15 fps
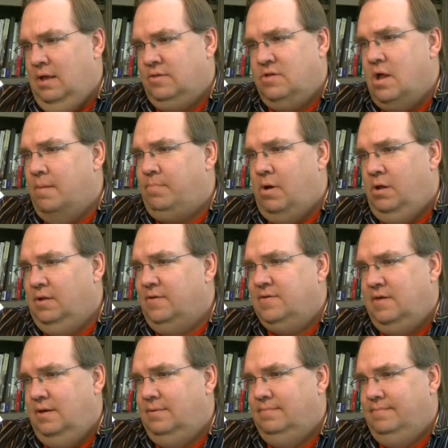It's not
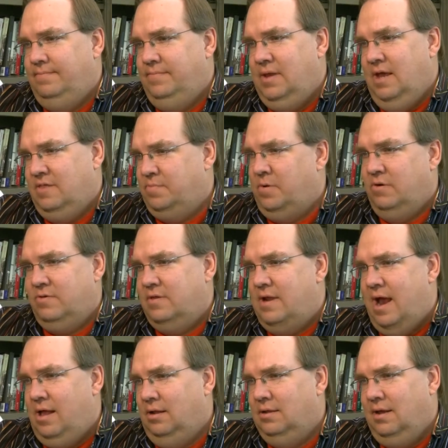policy, it's
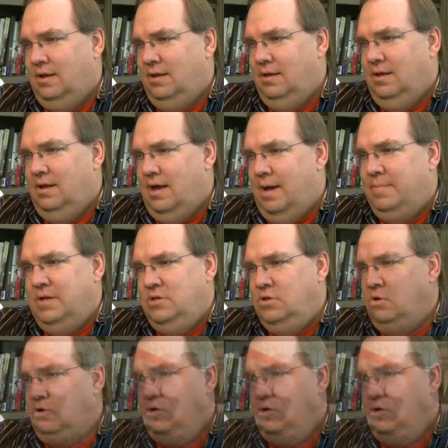personality. I mean, you